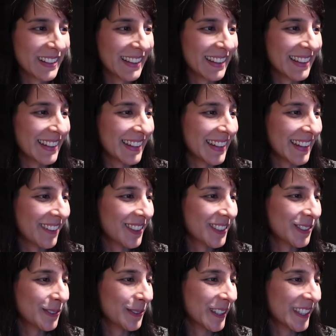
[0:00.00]
I think you're going to have a
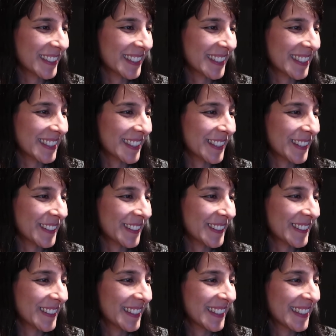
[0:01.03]
good one.
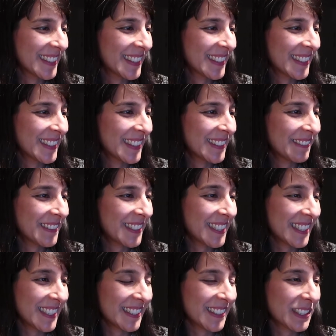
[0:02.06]
So. We
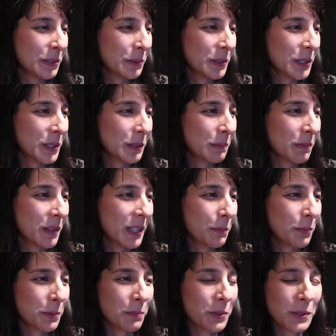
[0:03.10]
are now going to welcome
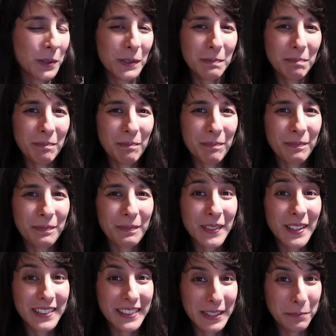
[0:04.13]
Libra Moon.
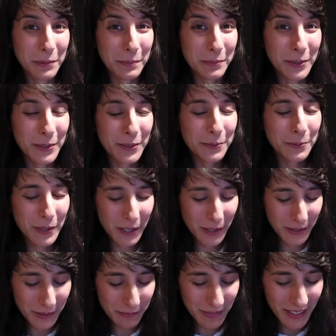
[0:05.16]
Libra Moon,
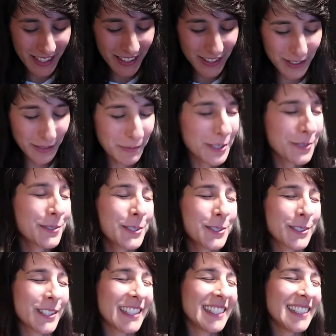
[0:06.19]
welcome. Thank you so much for
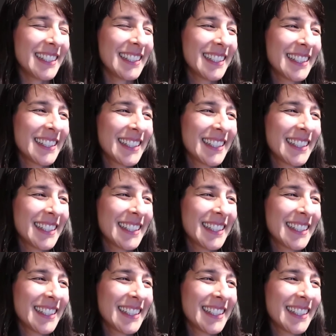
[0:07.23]
joining.